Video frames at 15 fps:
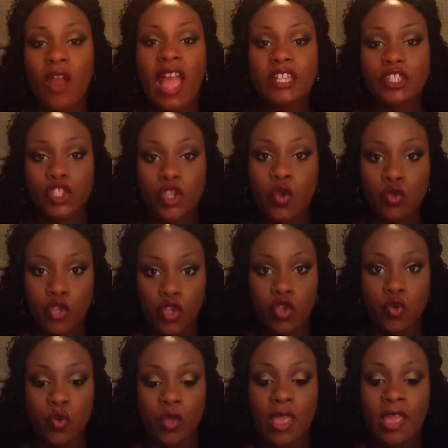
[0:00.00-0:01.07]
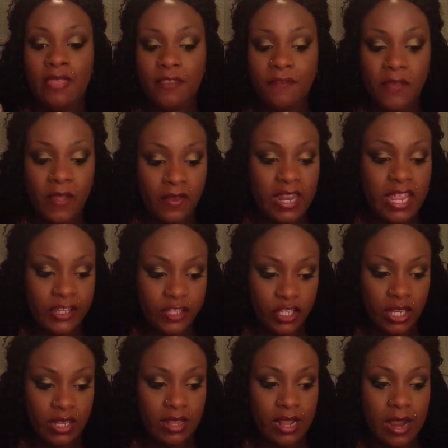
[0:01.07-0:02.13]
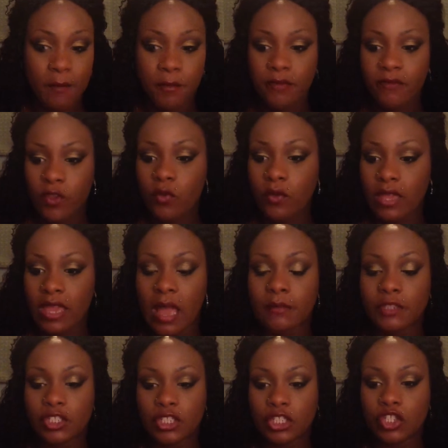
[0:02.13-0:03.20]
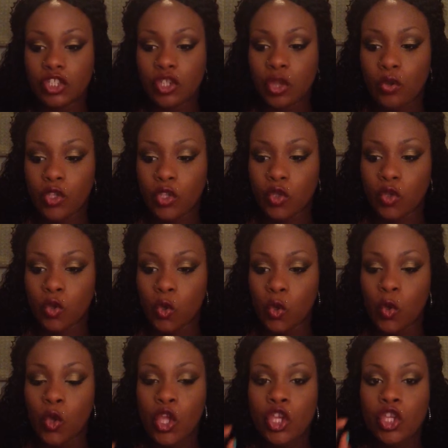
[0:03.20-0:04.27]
I show you the foundation that I'm reviewing, I'm just going to show you